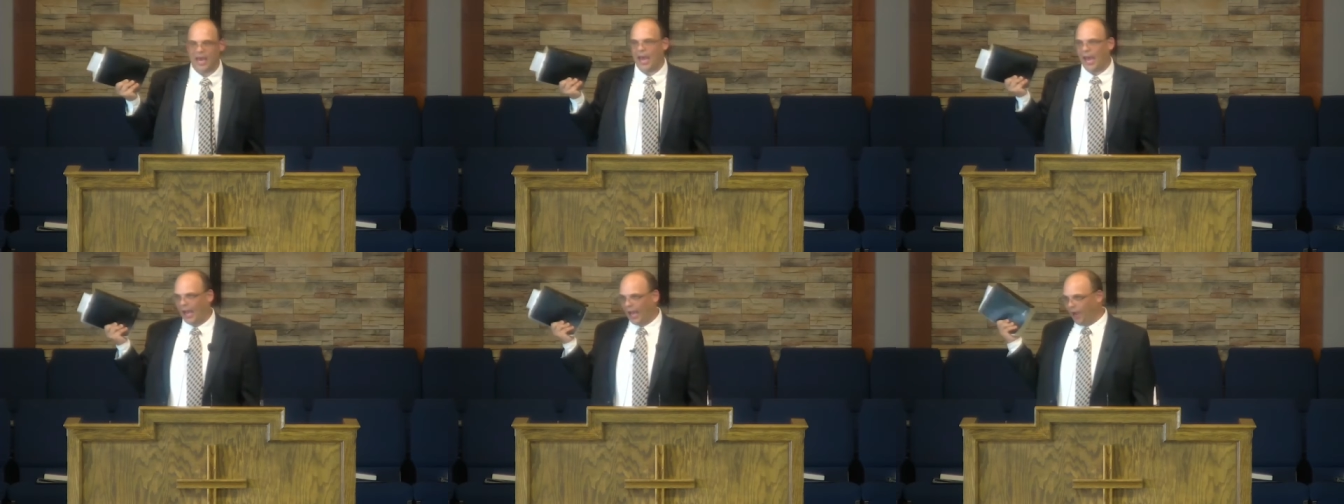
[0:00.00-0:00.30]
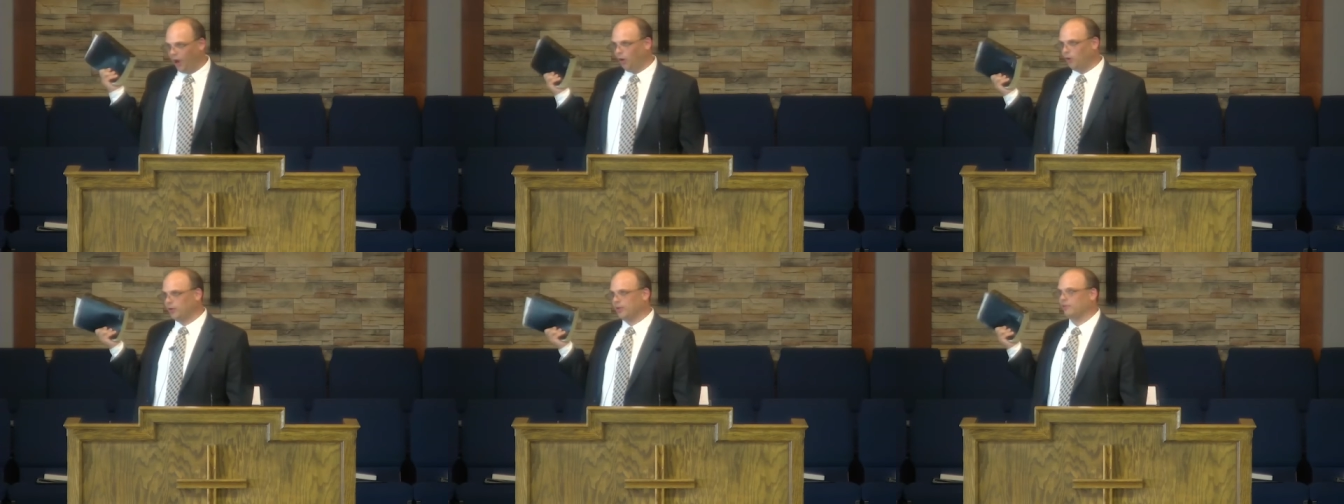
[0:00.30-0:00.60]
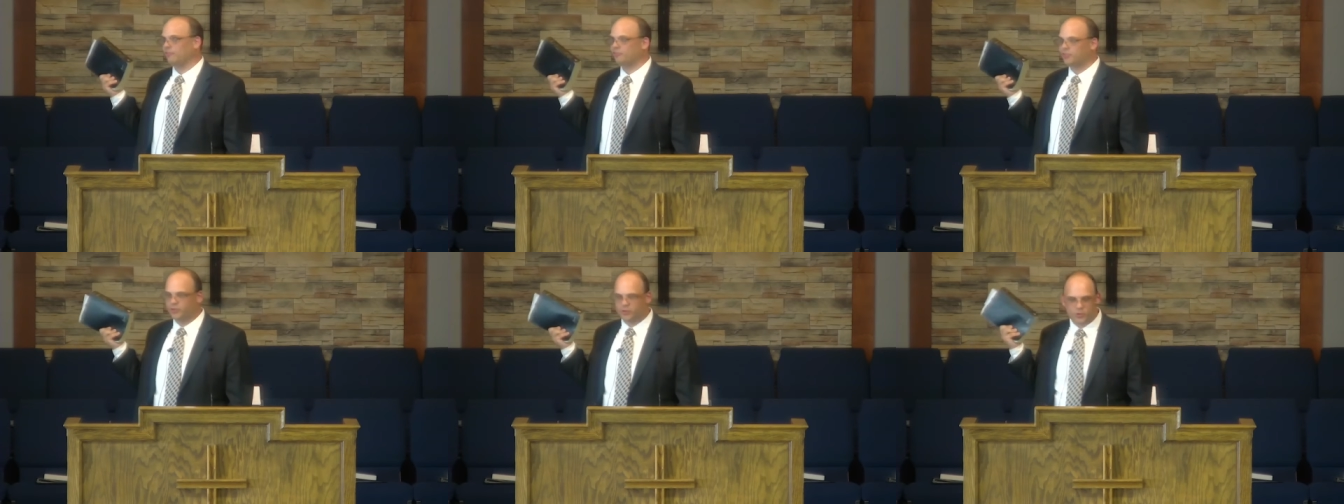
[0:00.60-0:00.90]
out
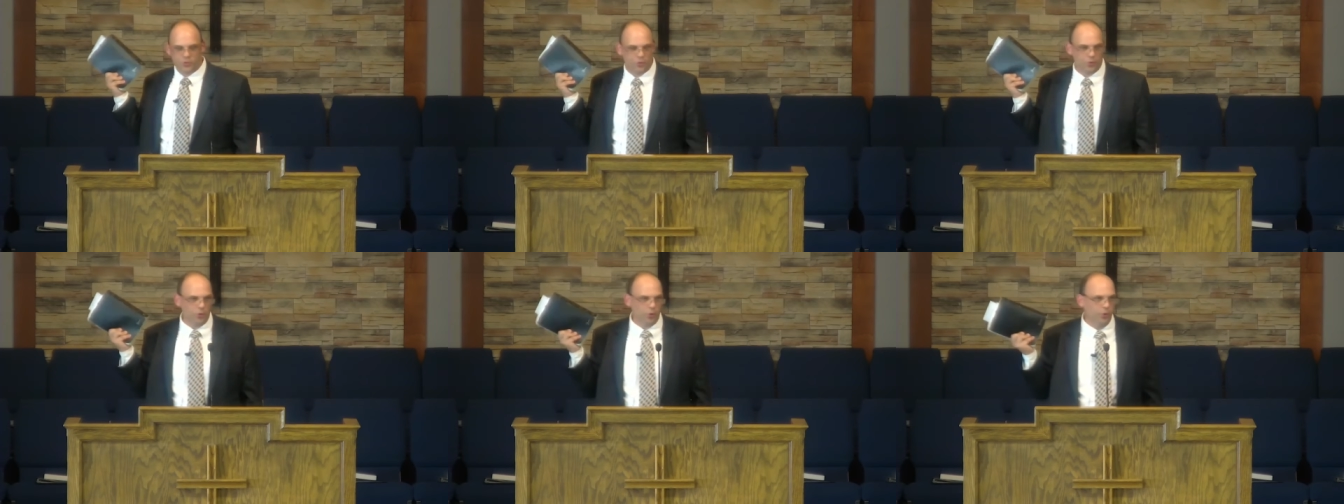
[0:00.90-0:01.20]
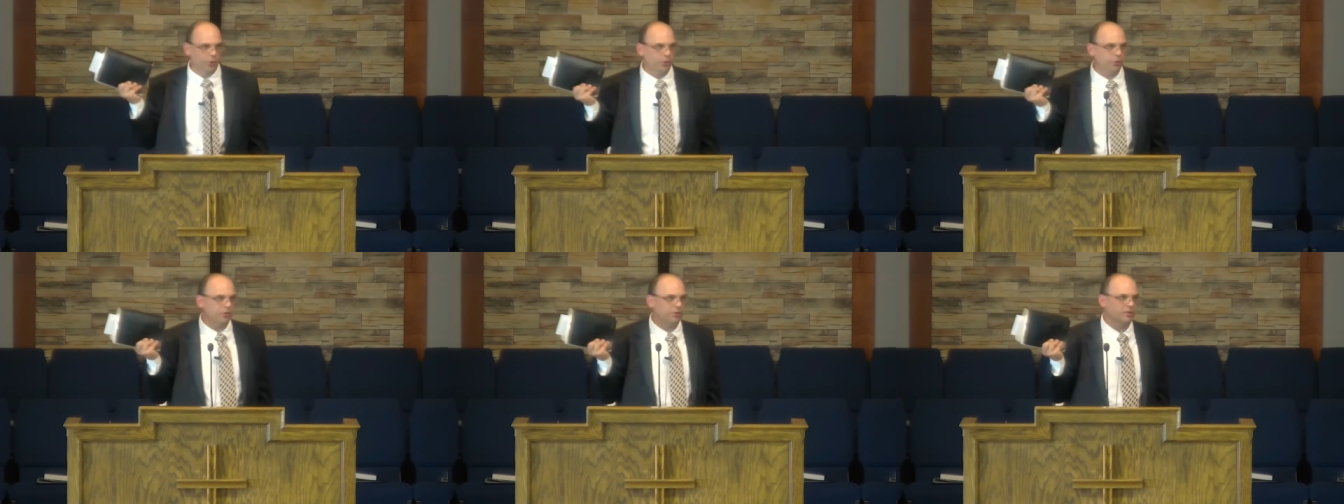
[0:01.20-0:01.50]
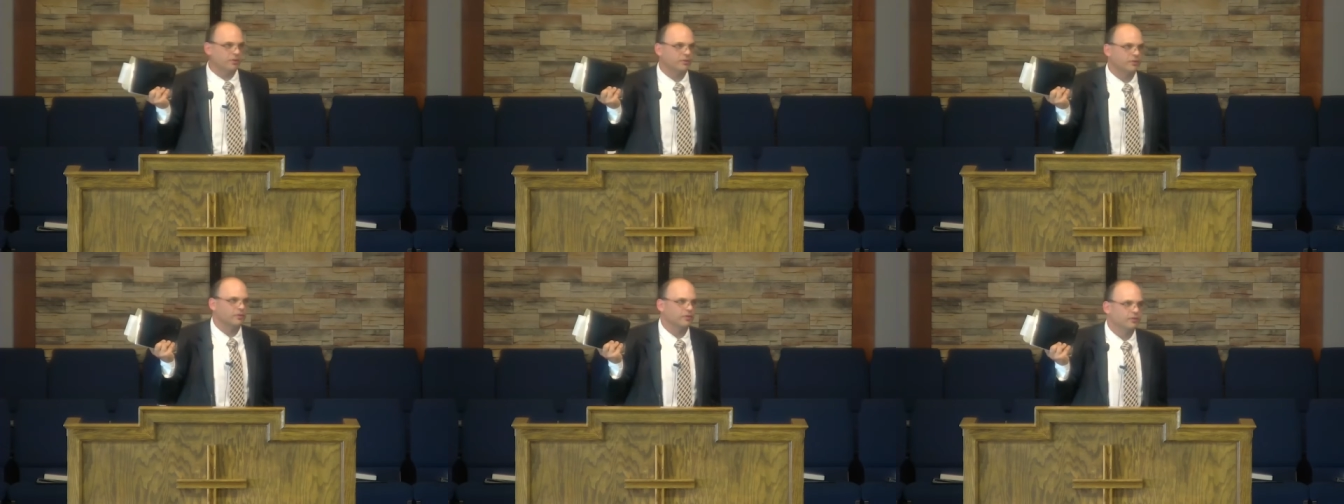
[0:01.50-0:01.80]
of the truth,
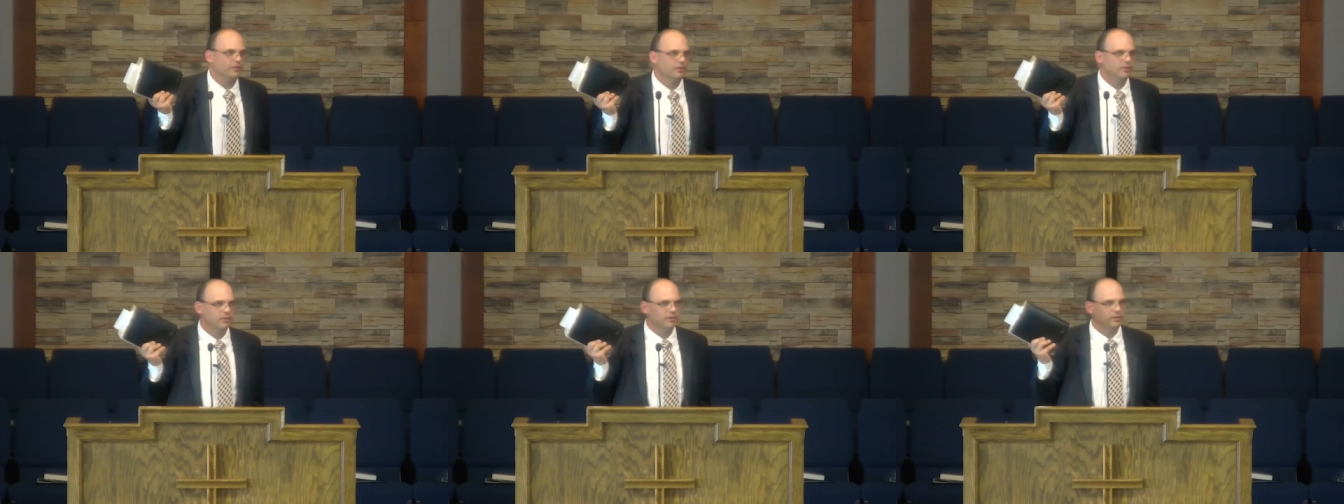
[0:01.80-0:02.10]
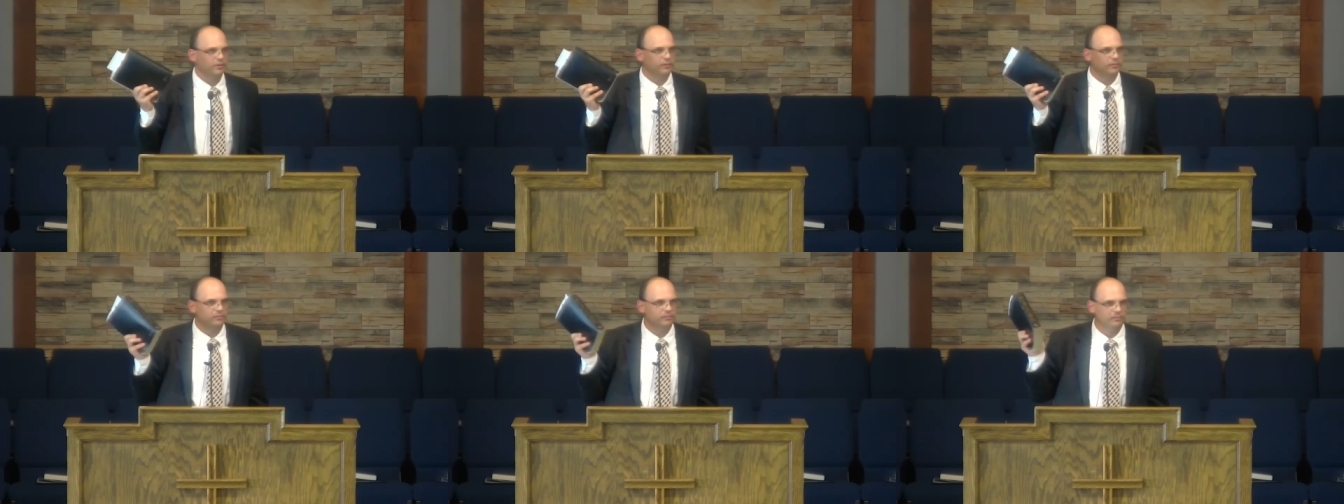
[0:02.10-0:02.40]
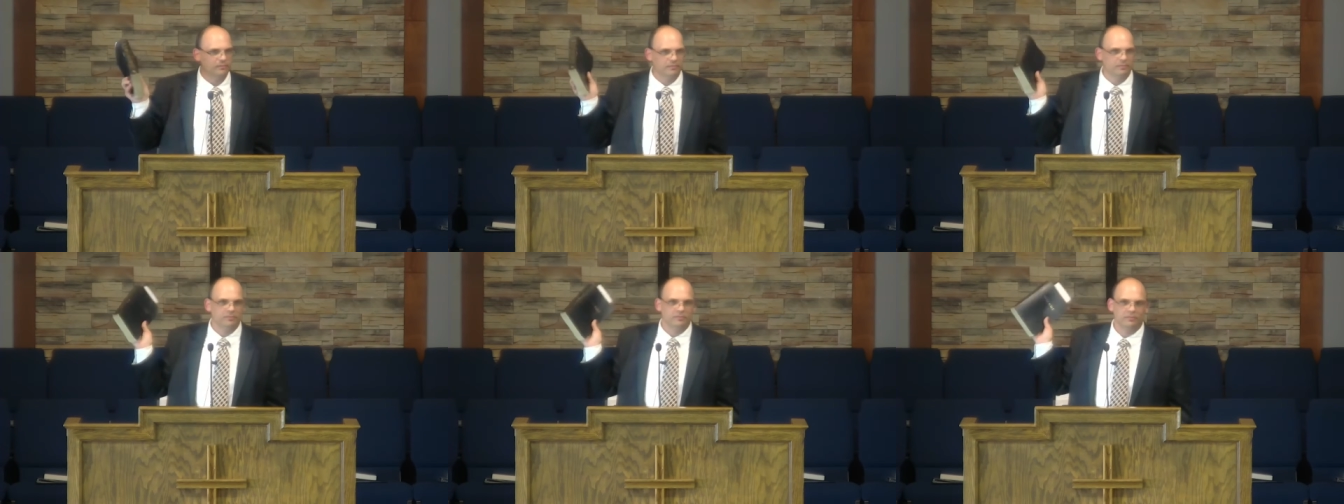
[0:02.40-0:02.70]

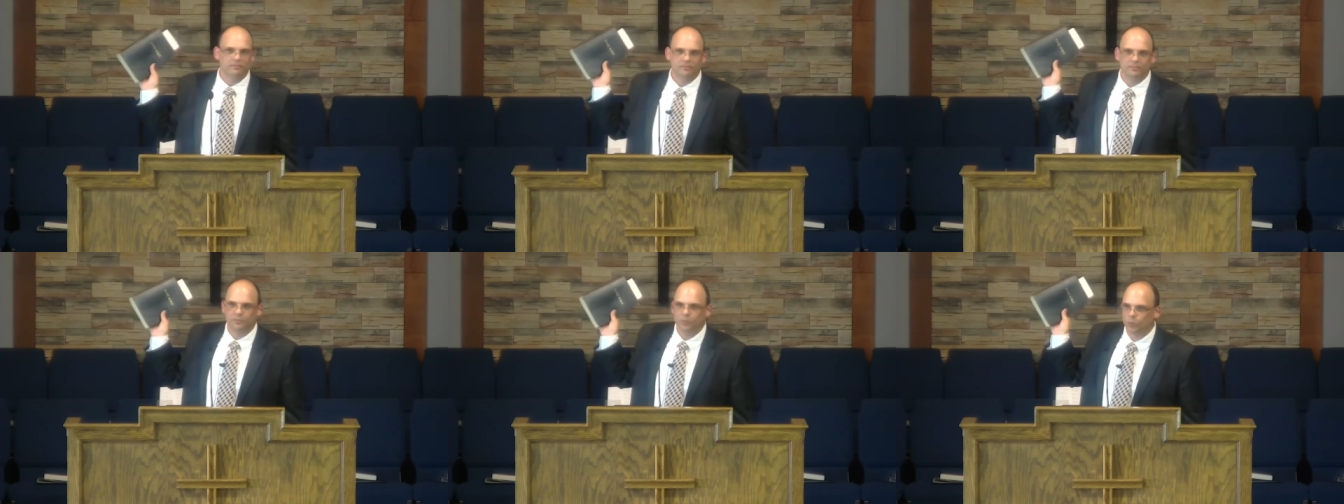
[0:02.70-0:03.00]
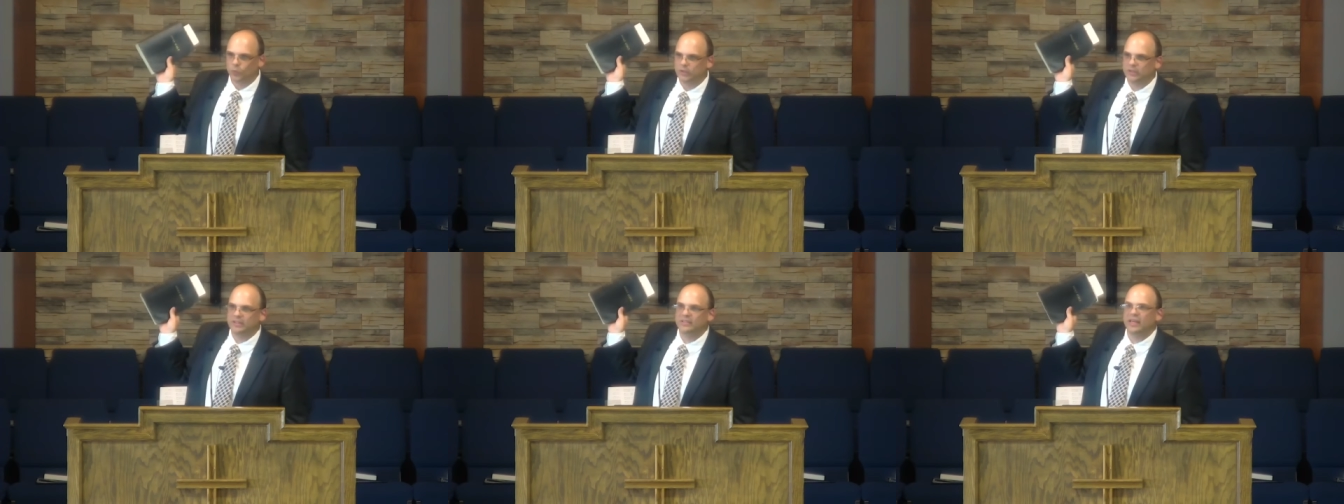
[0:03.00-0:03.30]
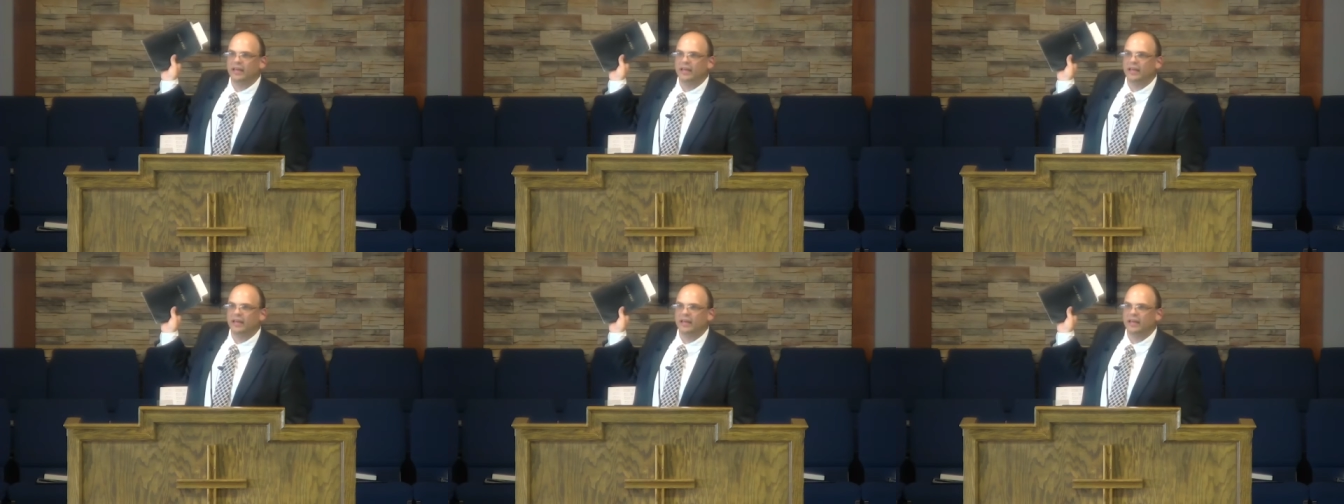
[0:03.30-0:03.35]
we just